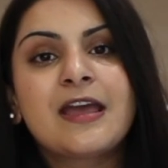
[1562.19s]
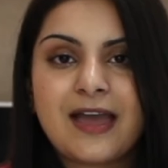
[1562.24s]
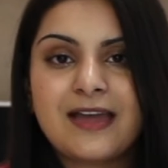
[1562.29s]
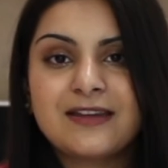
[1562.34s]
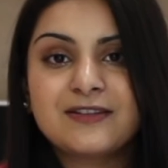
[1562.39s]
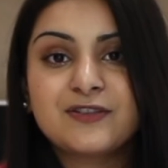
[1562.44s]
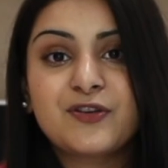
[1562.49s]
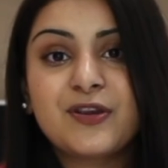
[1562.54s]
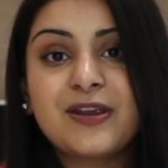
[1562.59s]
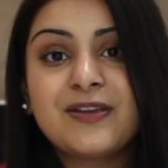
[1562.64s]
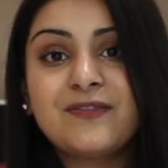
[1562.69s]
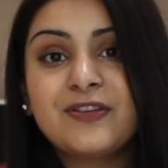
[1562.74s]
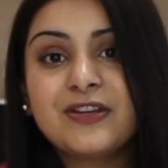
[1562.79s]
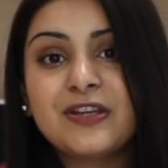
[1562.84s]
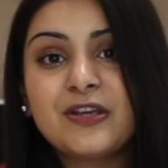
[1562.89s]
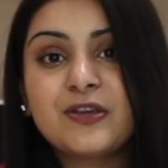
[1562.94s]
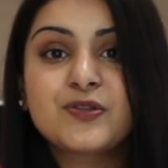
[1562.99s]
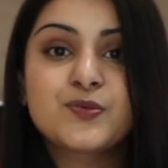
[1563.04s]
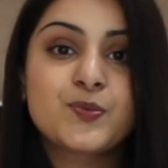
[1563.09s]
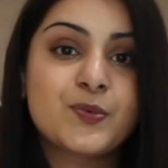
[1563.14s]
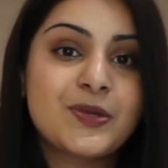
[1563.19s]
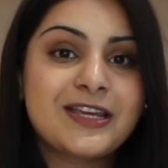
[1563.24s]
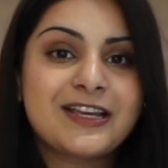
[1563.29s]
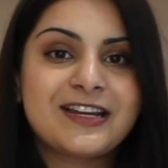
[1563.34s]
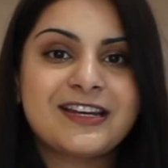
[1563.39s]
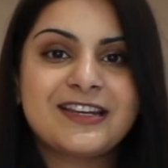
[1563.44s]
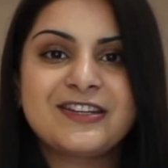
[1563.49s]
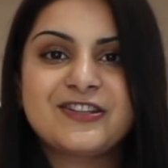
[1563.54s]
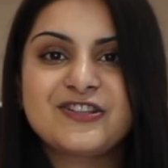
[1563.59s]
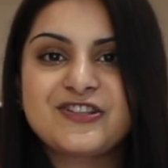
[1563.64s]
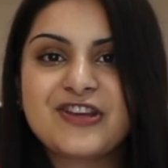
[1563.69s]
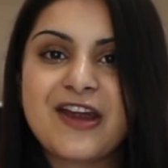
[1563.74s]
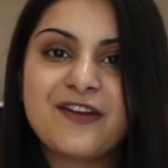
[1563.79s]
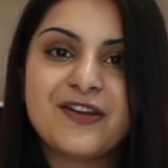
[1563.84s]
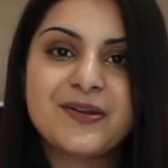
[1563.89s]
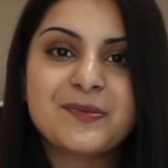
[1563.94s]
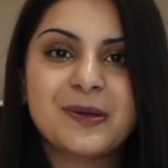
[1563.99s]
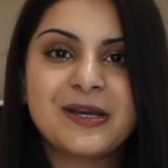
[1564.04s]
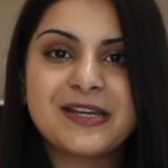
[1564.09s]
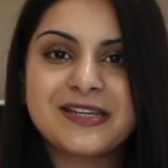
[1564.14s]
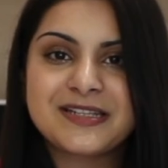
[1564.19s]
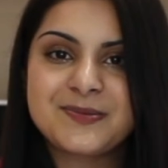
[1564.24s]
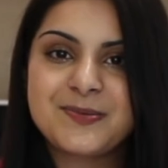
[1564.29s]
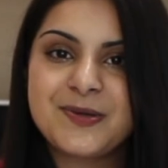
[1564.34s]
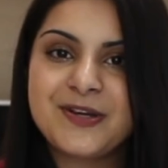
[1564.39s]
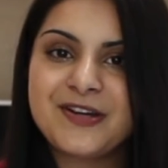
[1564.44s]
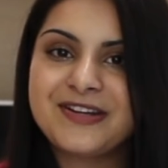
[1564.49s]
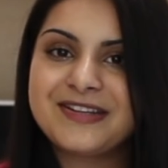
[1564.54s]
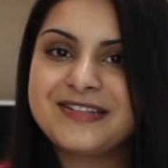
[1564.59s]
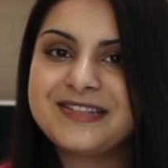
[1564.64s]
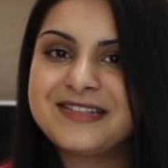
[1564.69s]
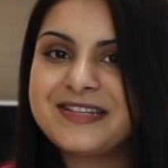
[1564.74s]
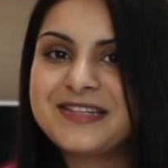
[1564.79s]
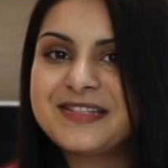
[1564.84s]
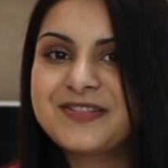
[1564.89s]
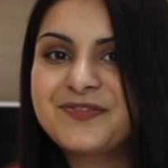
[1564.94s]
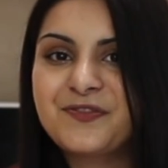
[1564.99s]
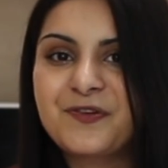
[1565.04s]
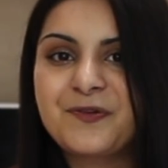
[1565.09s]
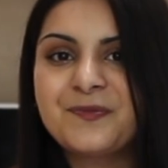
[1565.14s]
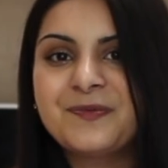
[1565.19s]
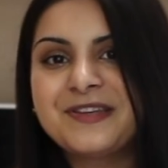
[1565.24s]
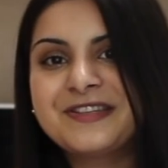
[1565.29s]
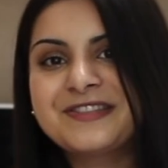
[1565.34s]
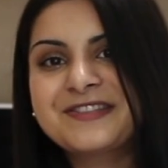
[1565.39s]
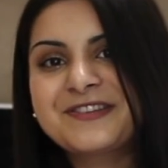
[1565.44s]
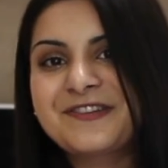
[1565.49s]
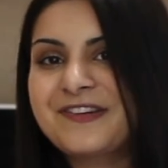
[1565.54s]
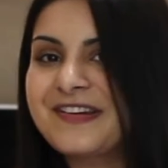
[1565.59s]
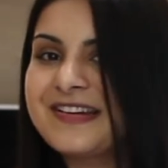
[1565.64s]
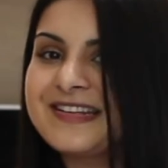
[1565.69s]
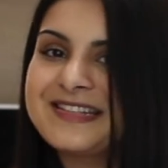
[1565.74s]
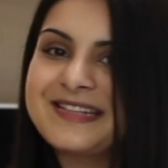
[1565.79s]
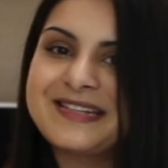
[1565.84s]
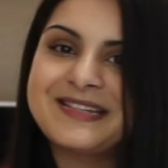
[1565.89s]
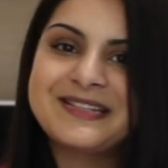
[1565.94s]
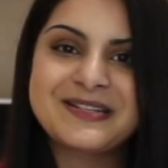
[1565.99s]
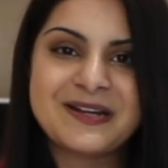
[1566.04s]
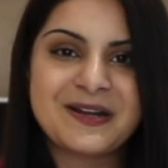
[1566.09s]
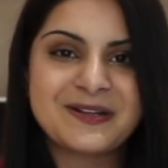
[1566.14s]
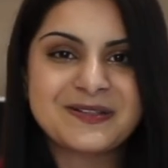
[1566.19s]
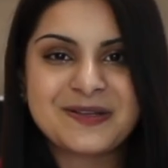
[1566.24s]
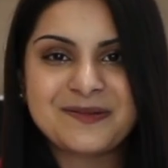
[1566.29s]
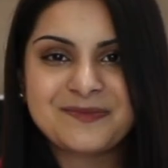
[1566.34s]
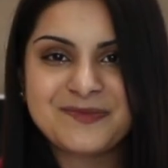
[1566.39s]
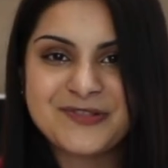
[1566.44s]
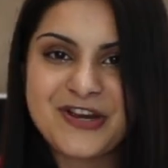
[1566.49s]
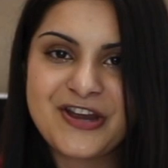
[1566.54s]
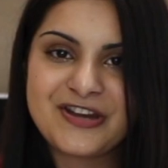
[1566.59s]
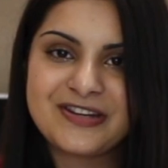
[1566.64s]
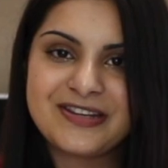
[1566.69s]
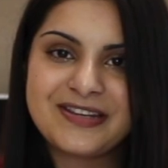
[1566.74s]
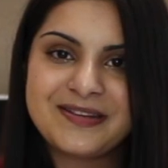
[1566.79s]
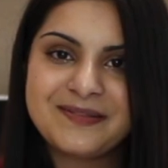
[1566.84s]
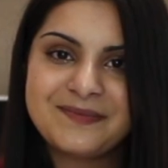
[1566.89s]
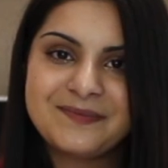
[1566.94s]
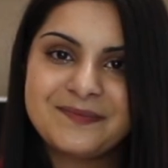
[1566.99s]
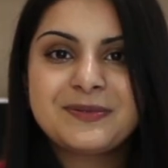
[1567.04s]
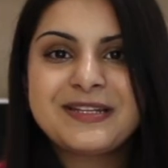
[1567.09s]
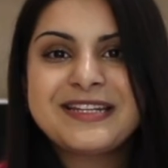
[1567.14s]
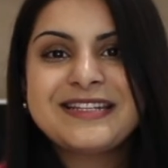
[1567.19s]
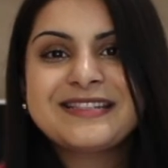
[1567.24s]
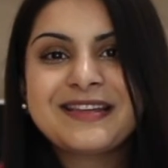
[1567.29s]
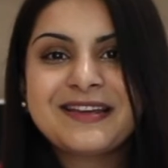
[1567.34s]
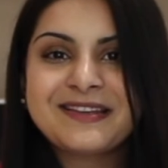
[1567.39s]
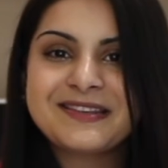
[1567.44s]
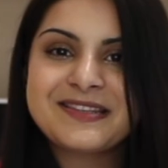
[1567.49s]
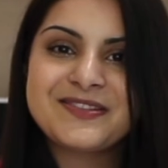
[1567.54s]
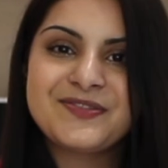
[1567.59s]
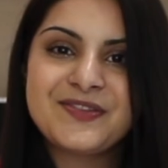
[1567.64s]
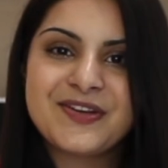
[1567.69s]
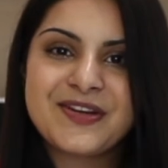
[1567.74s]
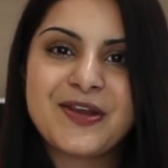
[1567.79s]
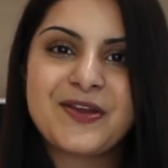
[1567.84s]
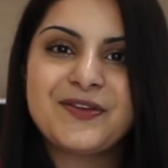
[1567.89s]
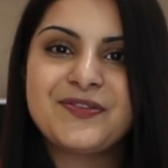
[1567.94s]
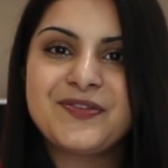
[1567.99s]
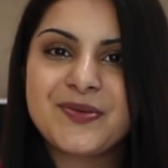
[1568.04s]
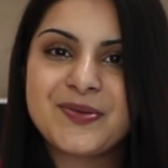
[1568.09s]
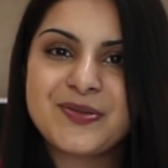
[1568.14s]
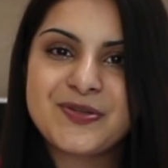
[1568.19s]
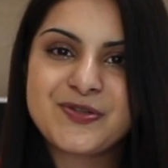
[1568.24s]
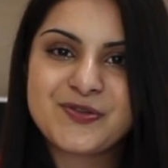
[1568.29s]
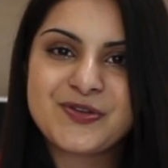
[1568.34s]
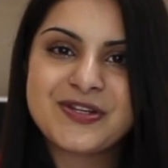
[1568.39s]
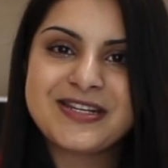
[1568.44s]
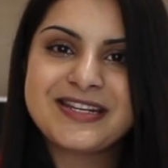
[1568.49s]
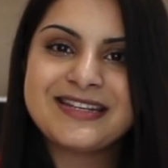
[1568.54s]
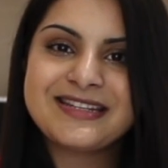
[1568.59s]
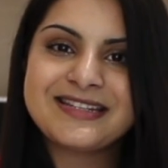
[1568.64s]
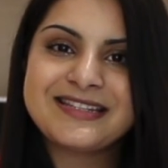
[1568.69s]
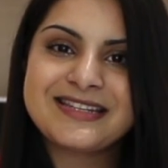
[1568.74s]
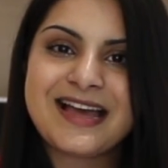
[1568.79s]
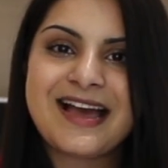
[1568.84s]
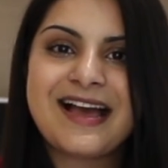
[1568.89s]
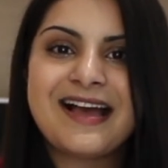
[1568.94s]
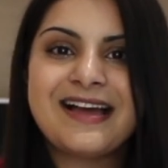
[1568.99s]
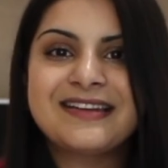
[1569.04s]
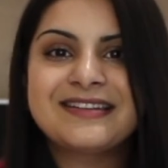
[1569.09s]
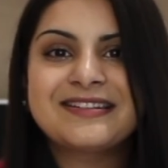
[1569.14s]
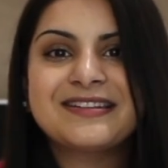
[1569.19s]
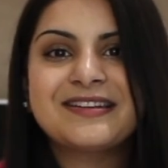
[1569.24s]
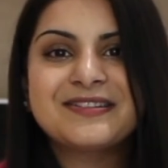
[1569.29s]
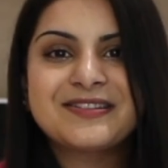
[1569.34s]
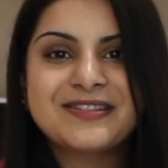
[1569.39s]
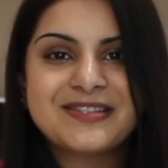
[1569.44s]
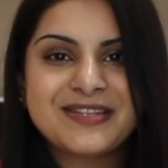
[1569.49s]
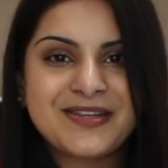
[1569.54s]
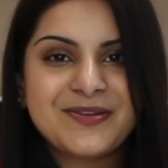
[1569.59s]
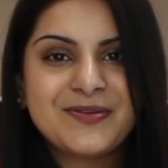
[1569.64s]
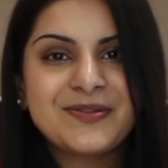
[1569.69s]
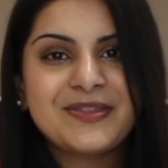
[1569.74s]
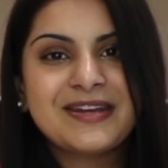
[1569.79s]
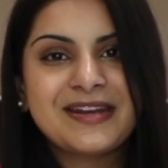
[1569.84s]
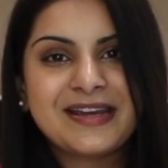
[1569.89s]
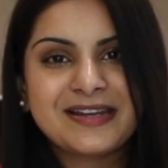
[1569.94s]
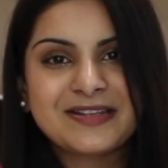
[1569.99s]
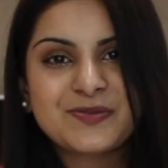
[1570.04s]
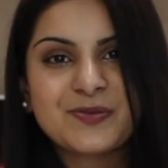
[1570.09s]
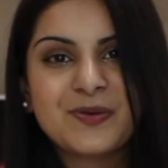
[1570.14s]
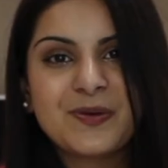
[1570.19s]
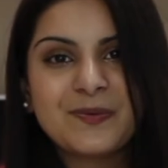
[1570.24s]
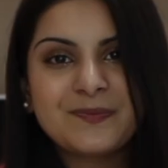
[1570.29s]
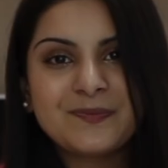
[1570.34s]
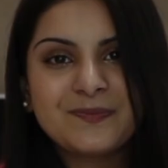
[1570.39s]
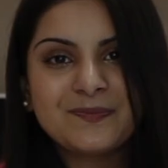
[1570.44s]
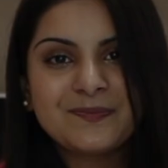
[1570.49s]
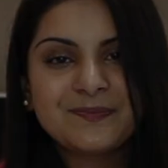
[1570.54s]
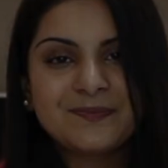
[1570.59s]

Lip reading: and create videos weekly sharing my experiences from this crazy startup journey. Please like this video if you enjoyed it, and I'll see you in the next one.